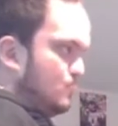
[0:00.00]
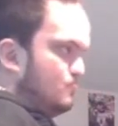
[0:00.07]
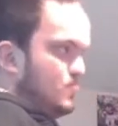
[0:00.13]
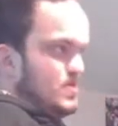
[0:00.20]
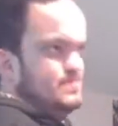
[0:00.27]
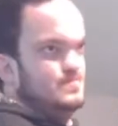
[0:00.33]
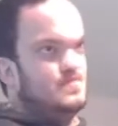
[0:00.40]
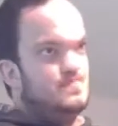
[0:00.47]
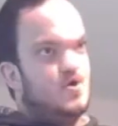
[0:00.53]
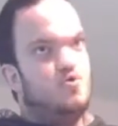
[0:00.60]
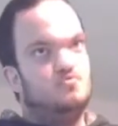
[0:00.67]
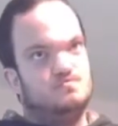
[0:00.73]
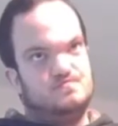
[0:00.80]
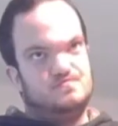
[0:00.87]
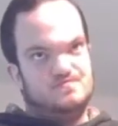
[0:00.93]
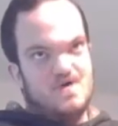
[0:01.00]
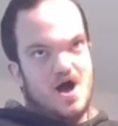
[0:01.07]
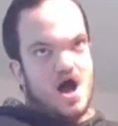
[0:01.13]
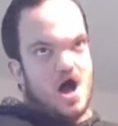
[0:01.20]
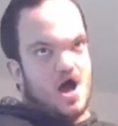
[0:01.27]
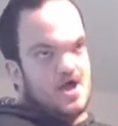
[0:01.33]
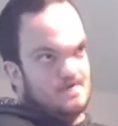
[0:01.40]
When the Note
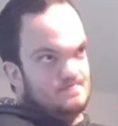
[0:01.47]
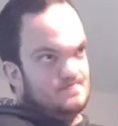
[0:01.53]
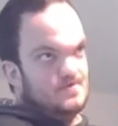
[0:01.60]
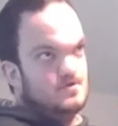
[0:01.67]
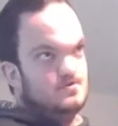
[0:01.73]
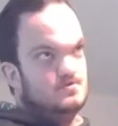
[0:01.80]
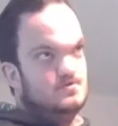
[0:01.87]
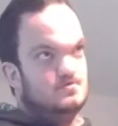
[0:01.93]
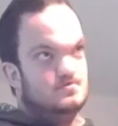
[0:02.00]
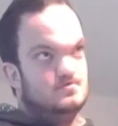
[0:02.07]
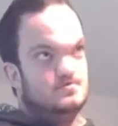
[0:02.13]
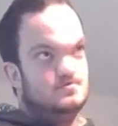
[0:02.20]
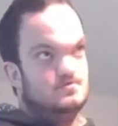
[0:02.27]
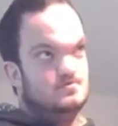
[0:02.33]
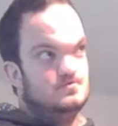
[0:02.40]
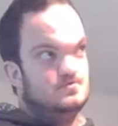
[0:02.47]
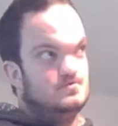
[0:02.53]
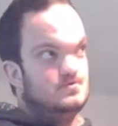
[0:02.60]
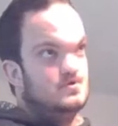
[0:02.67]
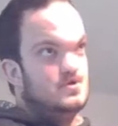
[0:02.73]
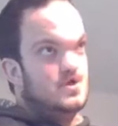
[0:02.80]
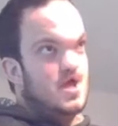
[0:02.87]
5
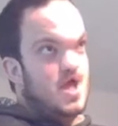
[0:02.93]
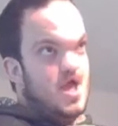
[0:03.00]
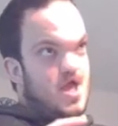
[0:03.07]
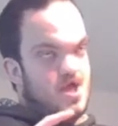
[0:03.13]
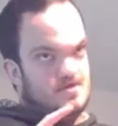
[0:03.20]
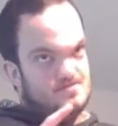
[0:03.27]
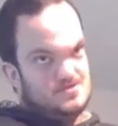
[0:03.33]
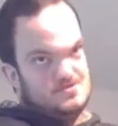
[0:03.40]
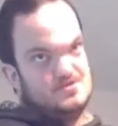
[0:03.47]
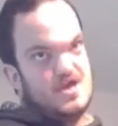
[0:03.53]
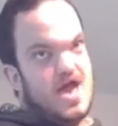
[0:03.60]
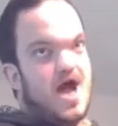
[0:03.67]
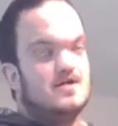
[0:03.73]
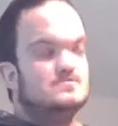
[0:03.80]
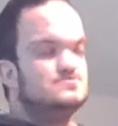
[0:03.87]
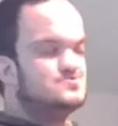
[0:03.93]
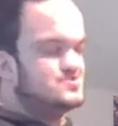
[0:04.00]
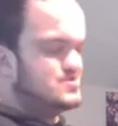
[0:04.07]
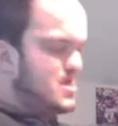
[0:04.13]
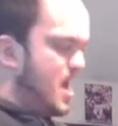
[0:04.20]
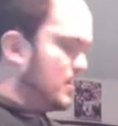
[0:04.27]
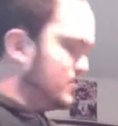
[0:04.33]
and this Galaxy